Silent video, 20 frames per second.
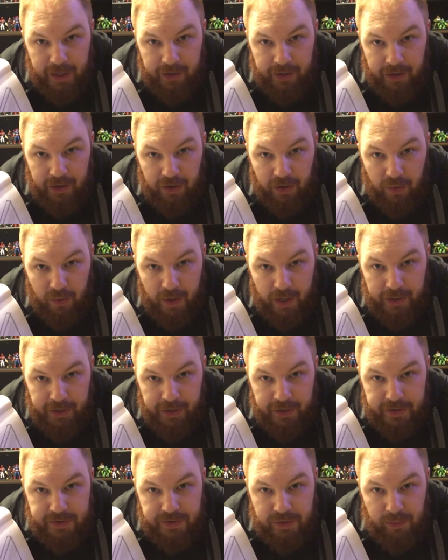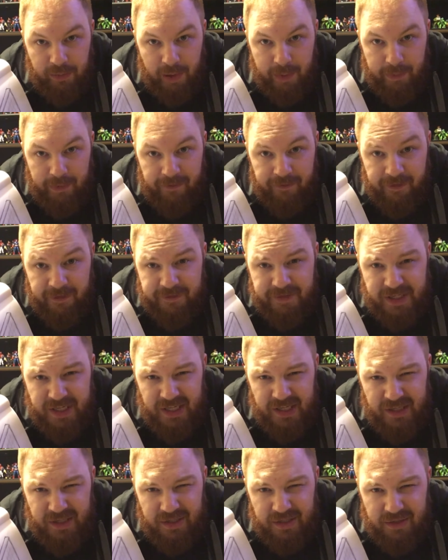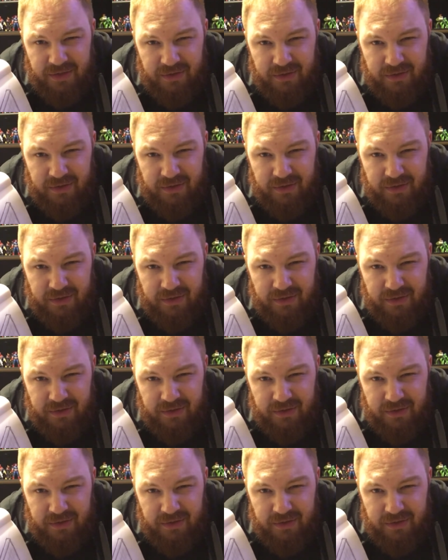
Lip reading: are going to go on there. So maybe 15,